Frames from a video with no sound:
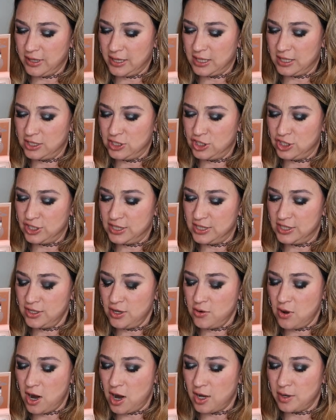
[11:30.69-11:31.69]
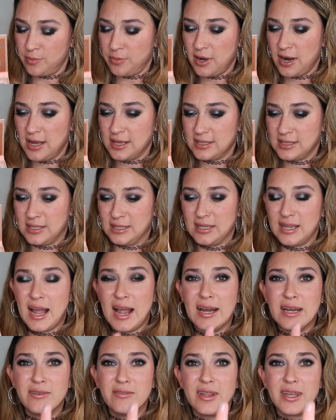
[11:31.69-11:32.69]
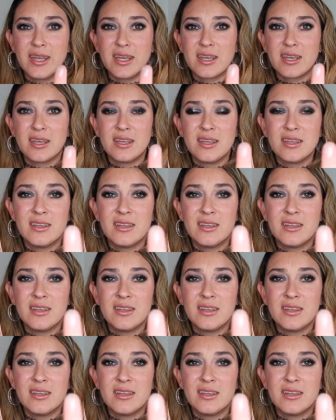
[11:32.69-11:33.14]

Like it's just so hard pressed and kind of like,